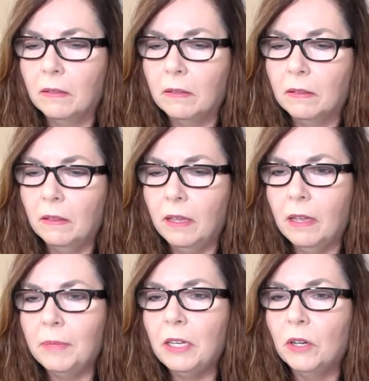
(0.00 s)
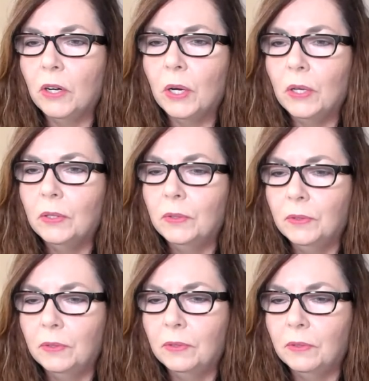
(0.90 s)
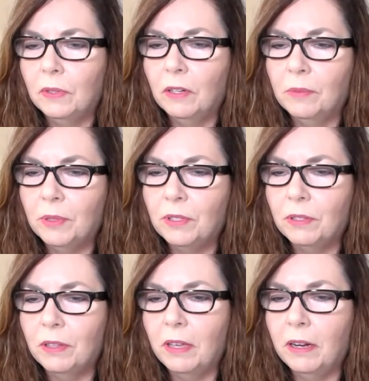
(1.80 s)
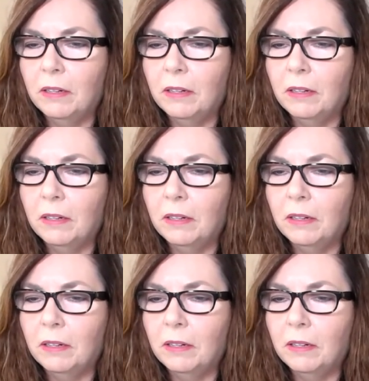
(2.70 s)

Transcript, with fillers: Lammy Girl, I hope you're still there.